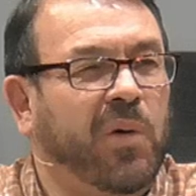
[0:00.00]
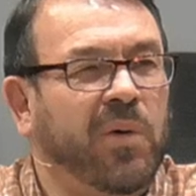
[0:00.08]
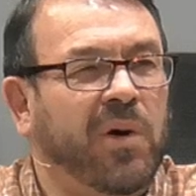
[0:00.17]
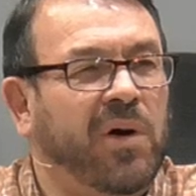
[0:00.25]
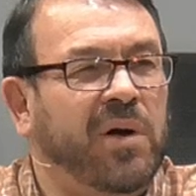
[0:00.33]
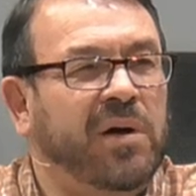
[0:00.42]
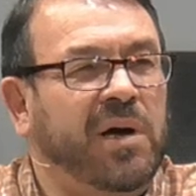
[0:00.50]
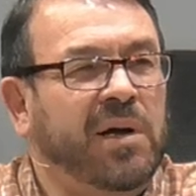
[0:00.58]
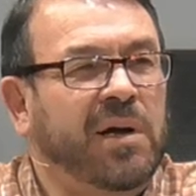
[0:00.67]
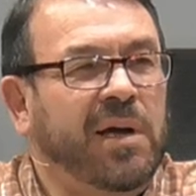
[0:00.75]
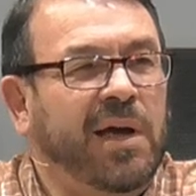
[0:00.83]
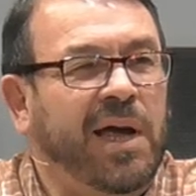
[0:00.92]
on
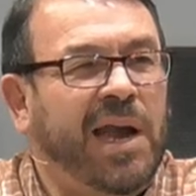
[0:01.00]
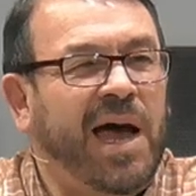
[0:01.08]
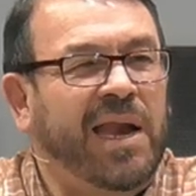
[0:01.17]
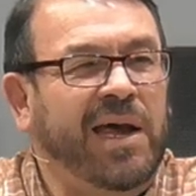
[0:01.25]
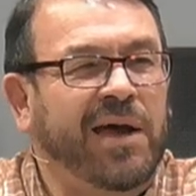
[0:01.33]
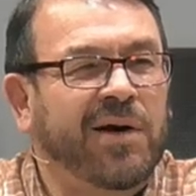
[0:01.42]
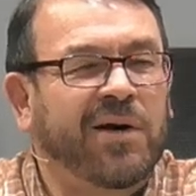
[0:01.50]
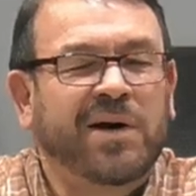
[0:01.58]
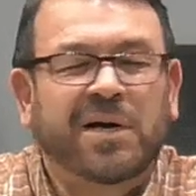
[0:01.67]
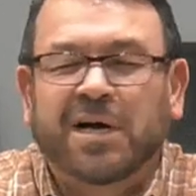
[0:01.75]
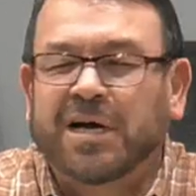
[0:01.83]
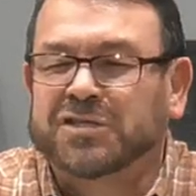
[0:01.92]
and I'd hear
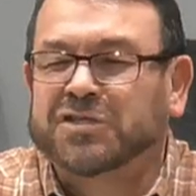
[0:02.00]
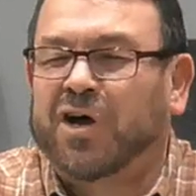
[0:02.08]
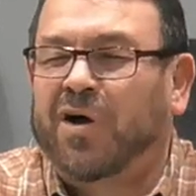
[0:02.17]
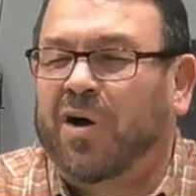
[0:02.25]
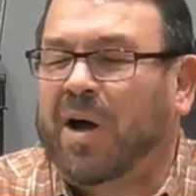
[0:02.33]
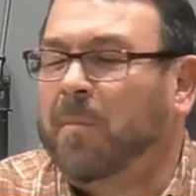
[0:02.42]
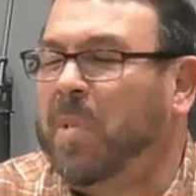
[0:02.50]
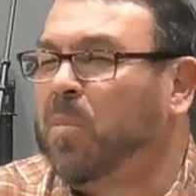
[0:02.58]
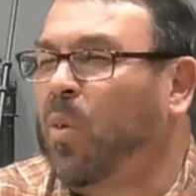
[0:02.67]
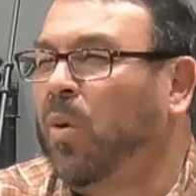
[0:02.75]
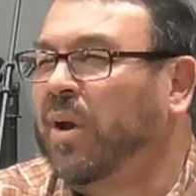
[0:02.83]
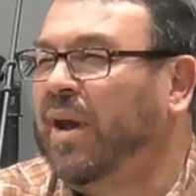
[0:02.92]
a song I remember
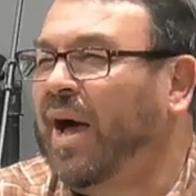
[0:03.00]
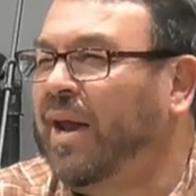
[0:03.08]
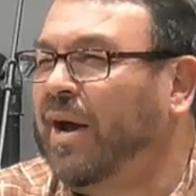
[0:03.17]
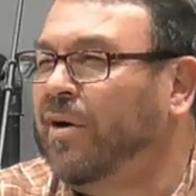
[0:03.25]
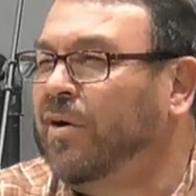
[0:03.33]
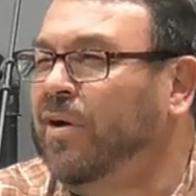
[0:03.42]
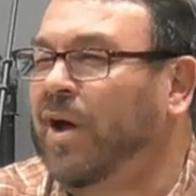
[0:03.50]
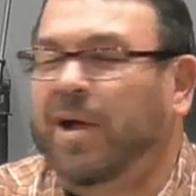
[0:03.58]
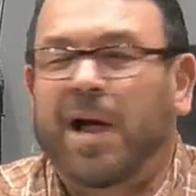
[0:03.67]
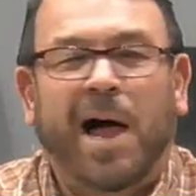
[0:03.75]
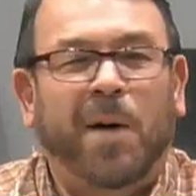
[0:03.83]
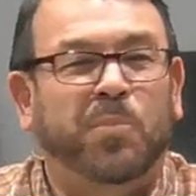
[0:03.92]
one night I heard
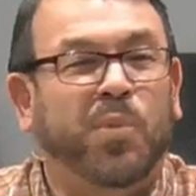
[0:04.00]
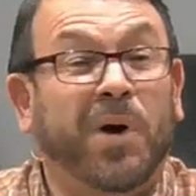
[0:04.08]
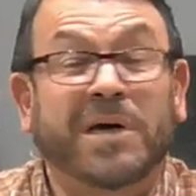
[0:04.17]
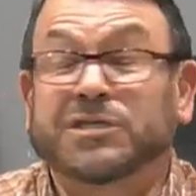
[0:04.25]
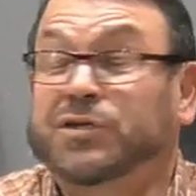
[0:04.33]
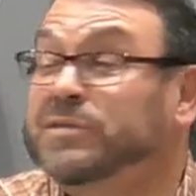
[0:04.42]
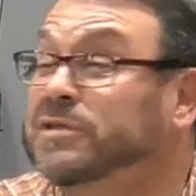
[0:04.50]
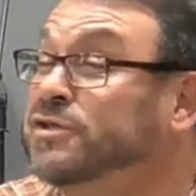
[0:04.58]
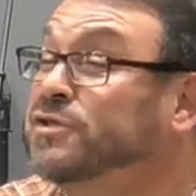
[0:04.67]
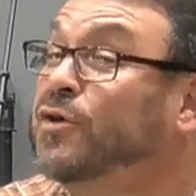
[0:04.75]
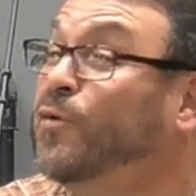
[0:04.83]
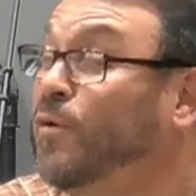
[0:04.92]
I'll praise you in the
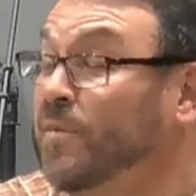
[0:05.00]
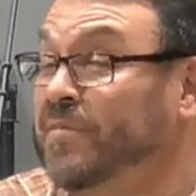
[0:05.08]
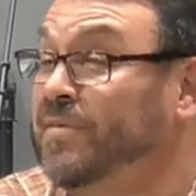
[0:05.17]
storm